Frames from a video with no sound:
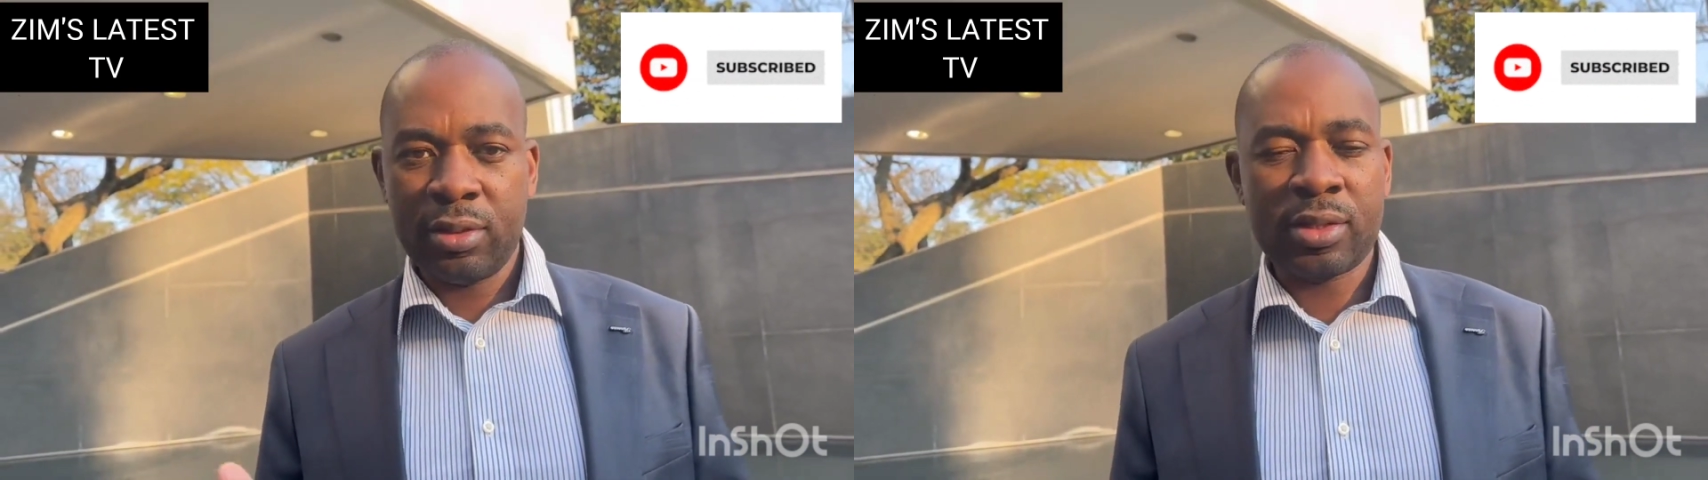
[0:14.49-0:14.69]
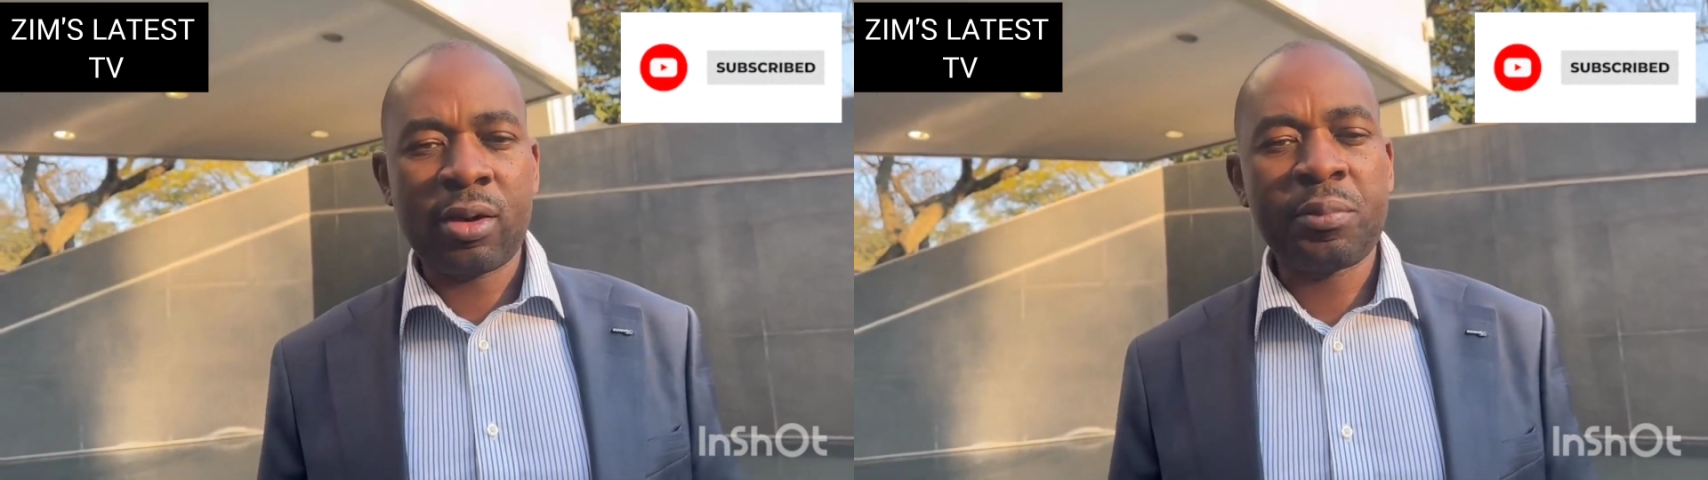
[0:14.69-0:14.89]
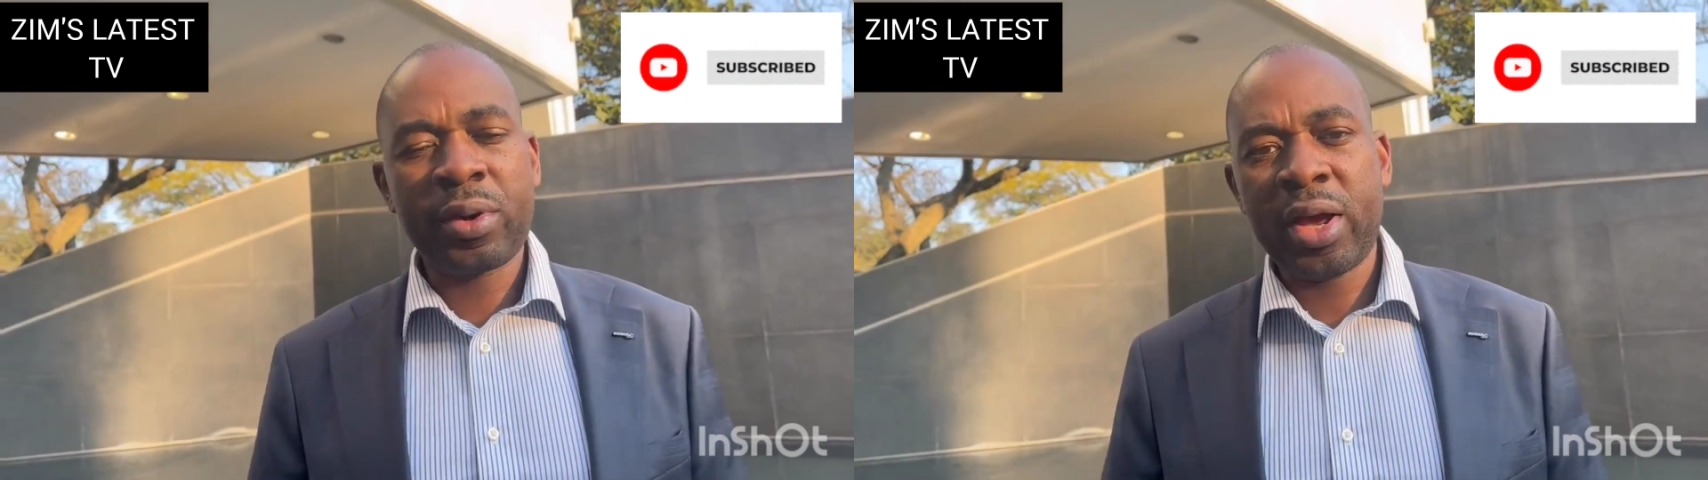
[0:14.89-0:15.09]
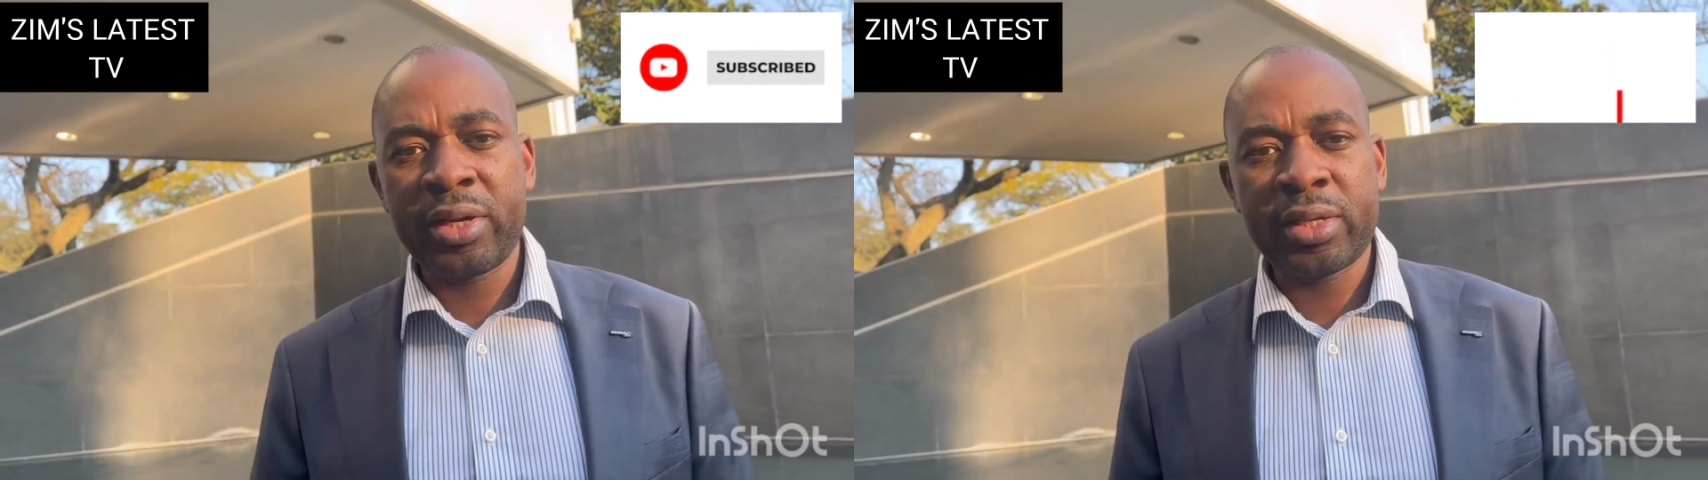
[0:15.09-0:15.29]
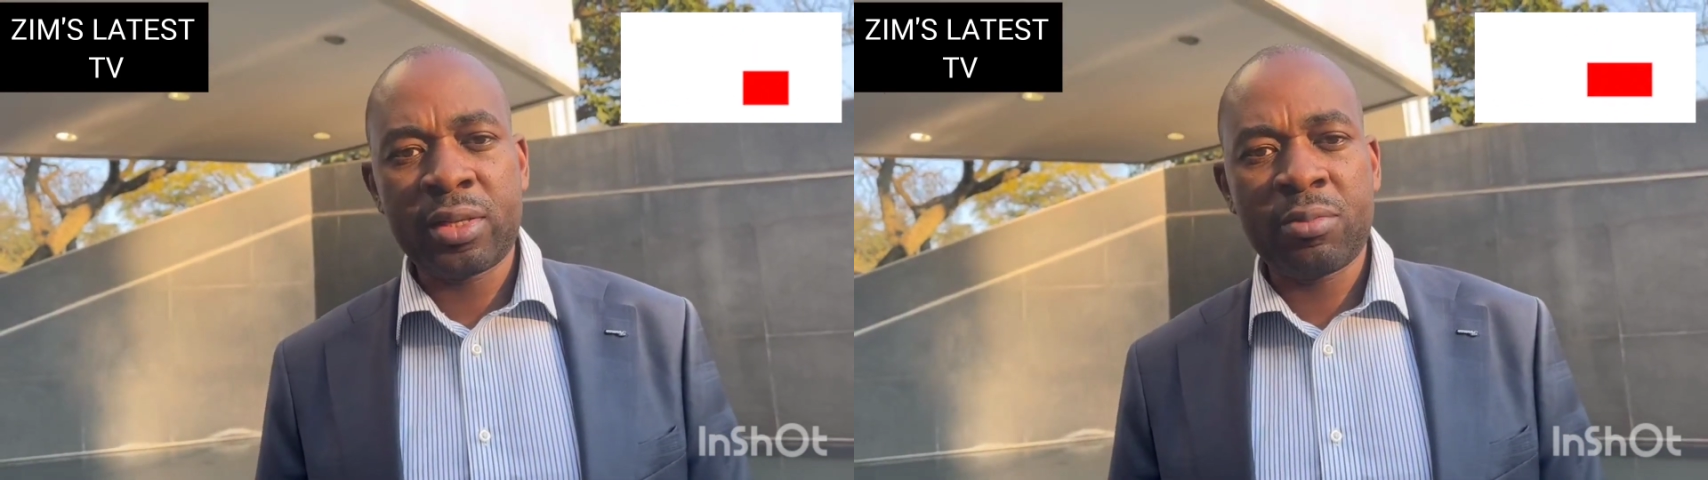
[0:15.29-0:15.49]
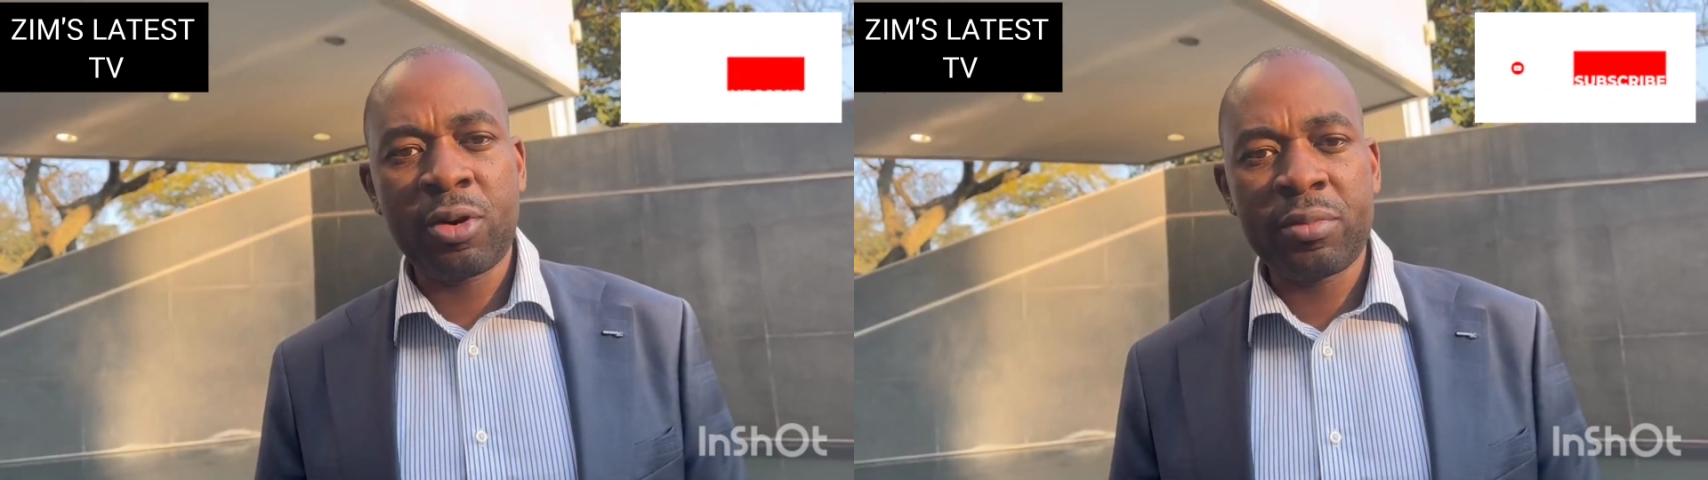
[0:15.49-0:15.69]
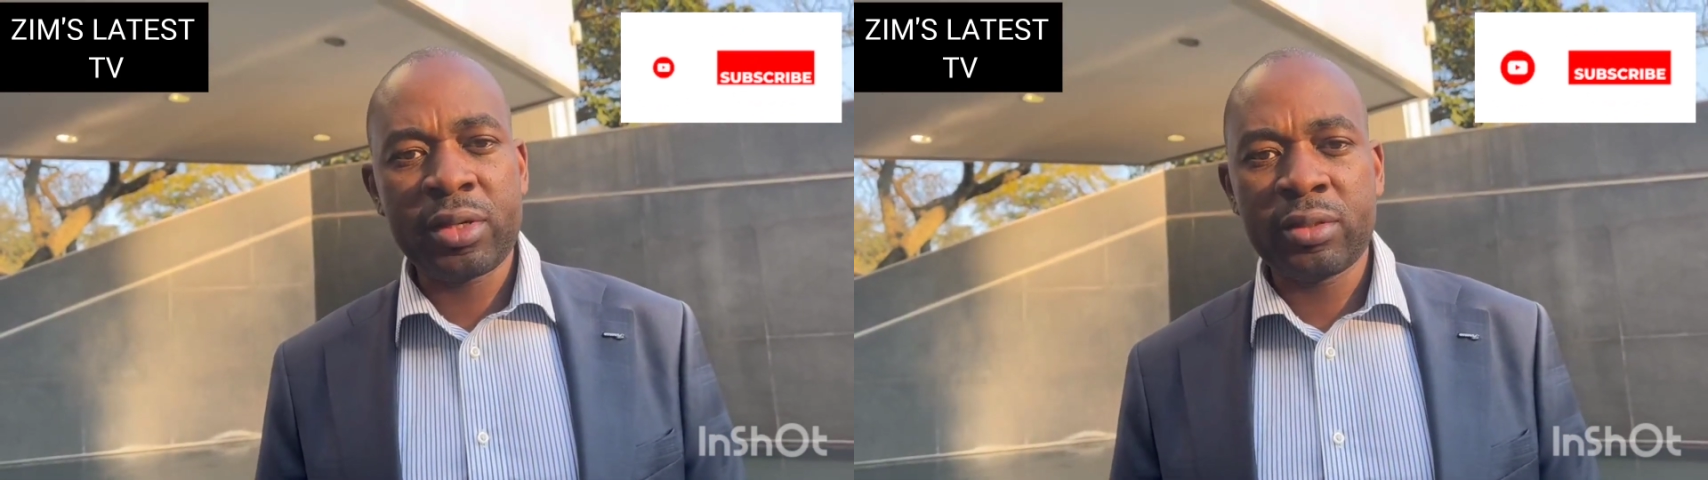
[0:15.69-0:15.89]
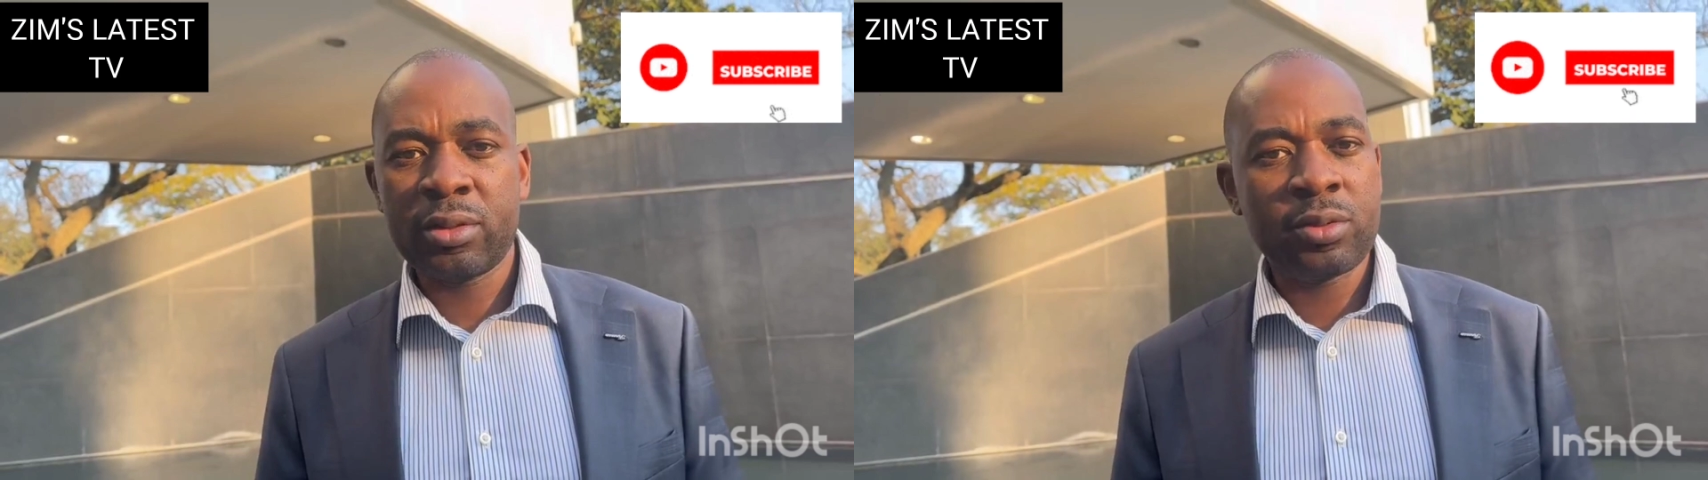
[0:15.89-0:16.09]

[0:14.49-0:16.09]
is our priority at the moment.